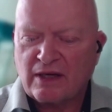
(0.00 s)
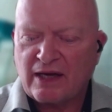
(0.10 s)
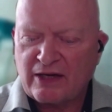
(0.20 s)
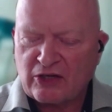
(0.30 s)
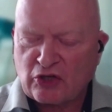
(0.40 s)

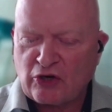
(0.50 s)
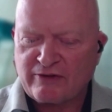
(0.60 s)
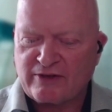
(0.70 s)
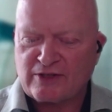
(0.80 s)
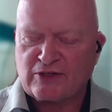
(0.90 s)
an
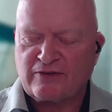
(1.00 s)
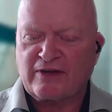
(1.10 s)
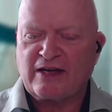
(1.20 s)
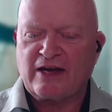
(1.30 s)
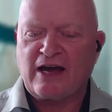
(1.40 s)
occurrence of
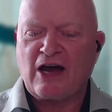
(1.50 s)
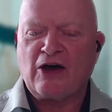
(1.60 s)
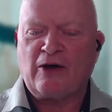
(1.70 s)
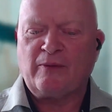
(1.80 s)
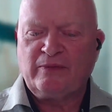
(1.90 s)
a
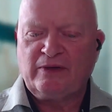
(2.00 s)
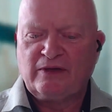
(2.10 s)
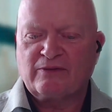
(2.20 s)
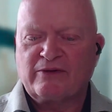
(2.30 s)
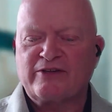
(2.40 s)
harm,
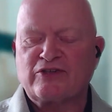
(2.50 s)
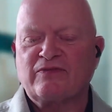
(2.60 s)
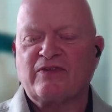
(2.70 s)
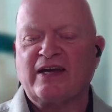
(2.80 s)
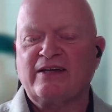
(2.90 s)
whereas
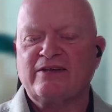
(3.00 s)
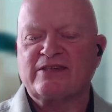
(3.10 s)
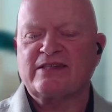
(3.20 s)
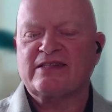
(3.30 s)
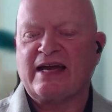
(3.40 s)

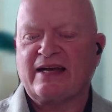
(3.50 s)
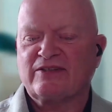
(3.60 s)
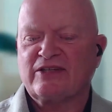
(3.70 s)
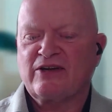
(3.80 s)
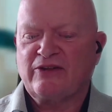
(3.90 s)
surveillance is
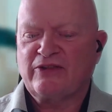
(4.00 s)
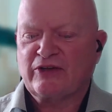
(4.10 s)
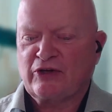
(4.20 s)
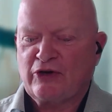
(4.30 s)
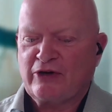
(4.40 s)
acting on
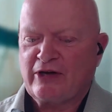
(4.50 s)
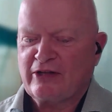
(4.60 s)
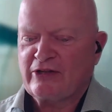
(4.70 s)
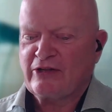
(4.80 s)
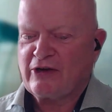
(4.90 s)

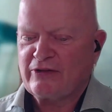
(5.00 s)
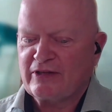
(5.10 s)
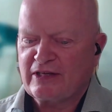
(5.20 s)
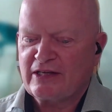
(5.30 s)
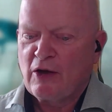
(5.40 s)

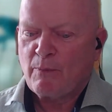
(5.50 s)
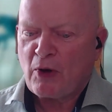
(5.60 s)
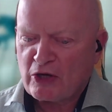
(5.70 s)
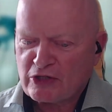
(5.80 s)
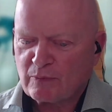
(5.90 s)
the
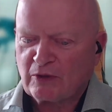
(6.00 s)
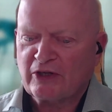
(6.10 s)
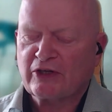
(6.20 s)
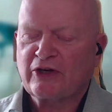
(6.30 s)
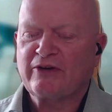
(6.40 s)
possible
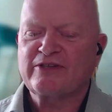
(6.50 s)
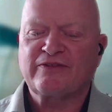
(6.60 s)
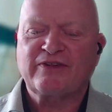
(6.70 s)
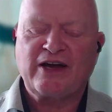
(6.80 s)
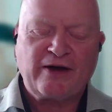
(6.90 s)
occurrence
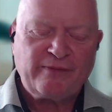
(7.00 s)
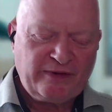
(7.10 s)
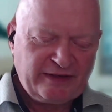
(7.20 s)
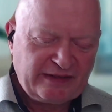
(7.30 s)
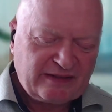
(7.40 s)
of a harm.
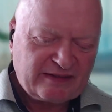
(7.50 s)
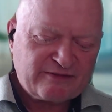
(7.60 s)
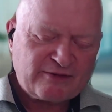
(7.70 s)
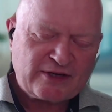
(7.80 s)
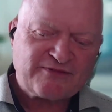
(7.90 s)
Now,
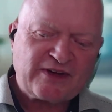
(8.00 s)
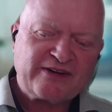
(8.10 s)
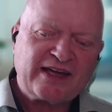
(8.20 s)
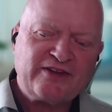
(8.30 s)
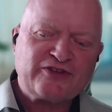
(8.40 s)
what's
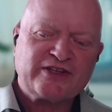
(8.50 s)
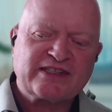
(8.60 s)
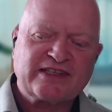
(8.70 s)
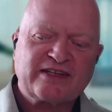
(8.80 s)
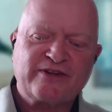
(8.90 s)
very
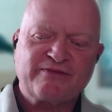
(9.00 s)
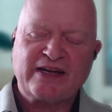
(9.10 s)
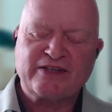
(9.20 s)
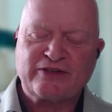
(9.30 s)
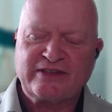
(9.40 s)
interesting with
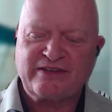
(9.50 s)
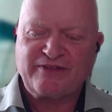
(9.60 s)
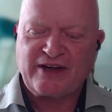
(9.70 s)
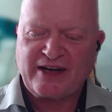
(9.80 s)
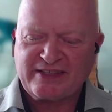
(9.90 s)
medical
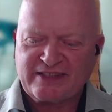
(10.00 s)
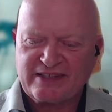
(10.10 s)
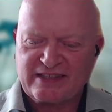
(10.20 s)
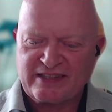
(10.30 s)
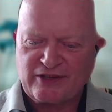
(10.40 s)

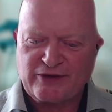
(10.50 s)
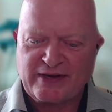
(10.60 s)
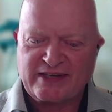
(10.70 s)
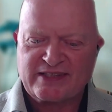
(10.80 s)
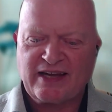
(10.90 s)
devices in the
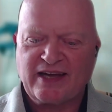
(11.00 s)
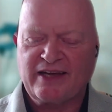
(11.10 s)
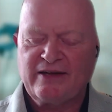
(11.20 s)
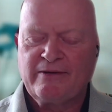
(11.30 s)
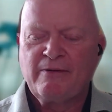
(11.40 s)

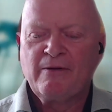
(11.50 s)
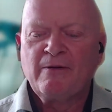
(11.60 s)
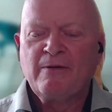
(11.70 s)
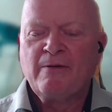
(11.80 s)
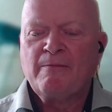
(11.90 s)
USA,
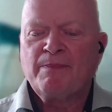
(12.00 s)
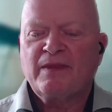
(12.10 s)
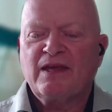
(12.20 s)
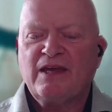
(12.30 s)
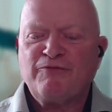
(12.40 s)

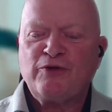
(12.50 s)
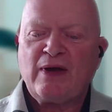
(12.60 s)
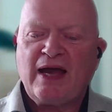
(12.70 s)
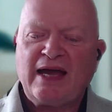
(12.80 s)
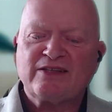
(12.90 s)
if you
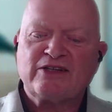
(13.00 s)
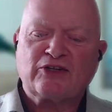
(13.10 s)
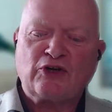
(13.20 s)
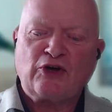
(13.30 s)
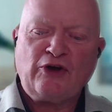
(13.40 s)
had an
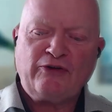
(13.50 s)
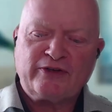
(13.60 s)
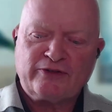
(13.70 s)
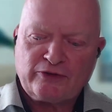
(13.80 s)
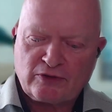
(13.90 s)

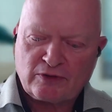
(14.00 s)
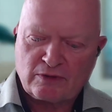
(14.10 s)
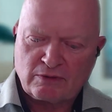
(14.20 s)
occurrence